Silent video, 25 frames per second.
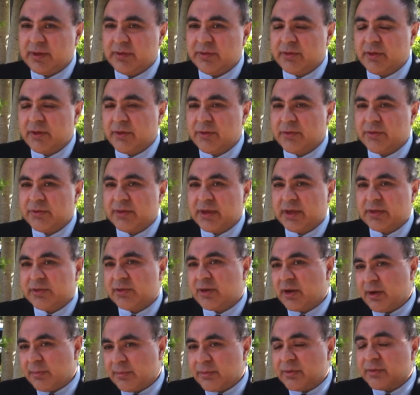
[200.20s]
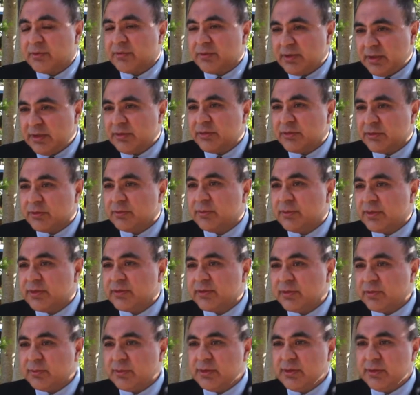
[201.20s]
those types of
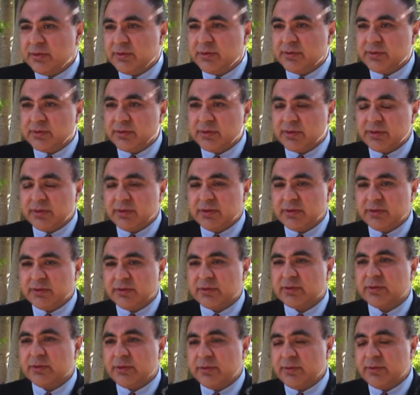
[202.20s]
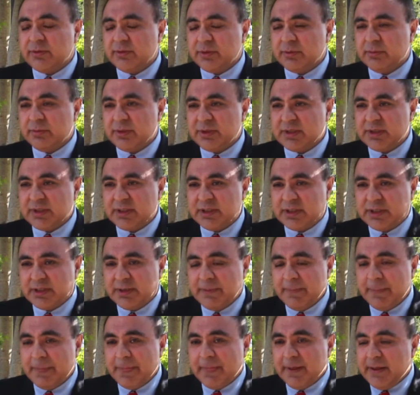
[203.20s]
instruments that we use, the screws in
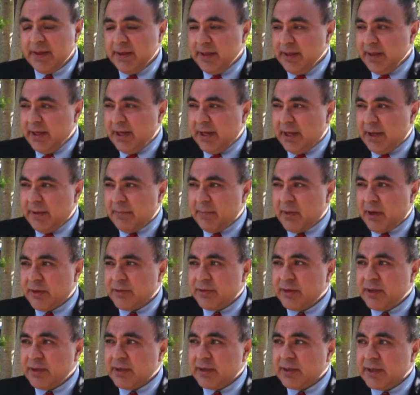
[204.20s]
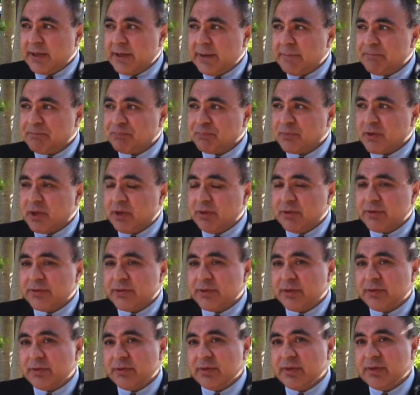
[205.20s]
particular. I think
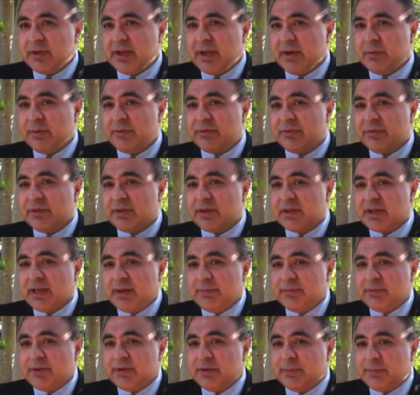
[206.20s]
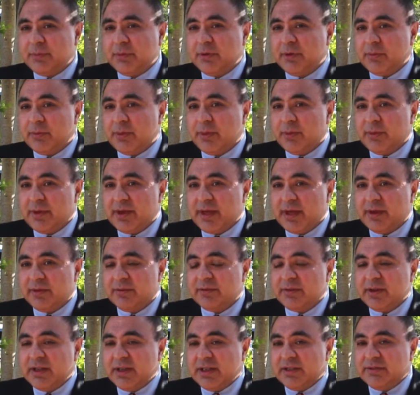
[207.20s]
also now we've come to the point where we
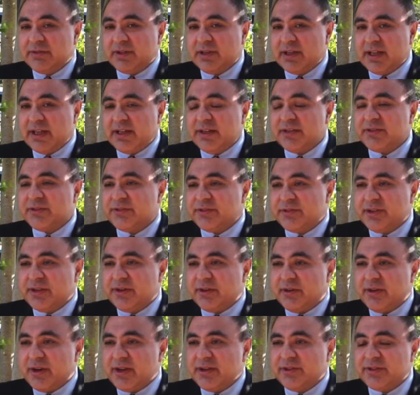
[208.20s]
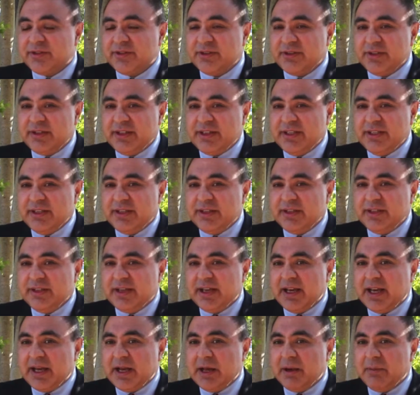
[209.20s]
have the latest generation
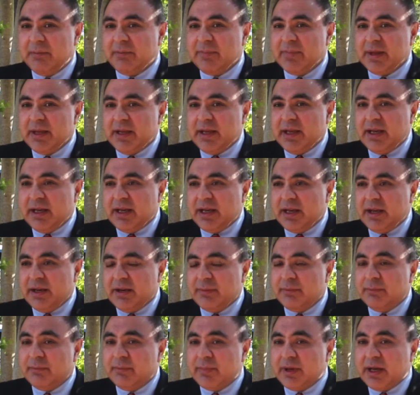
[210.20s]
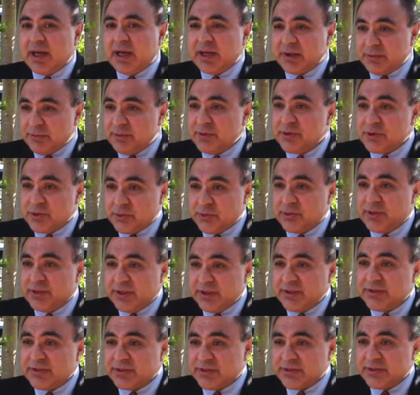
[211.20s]
in artificial
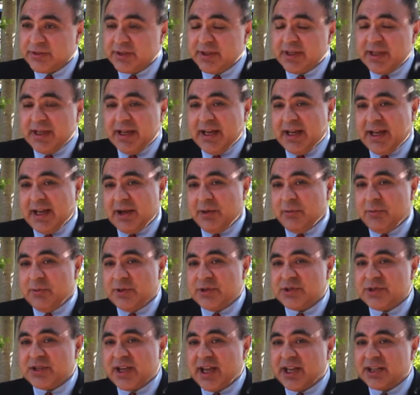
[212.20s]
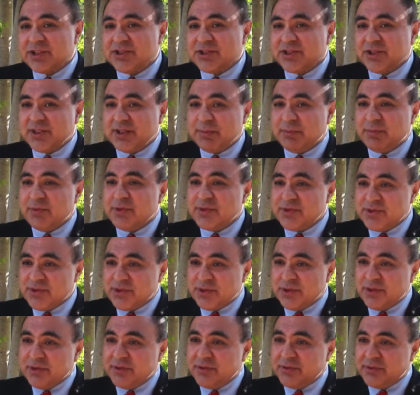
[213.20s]
discs, which actually
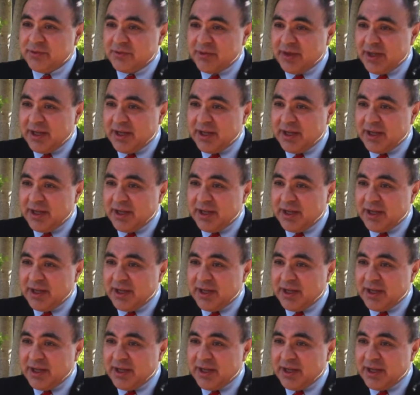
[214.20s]
preserve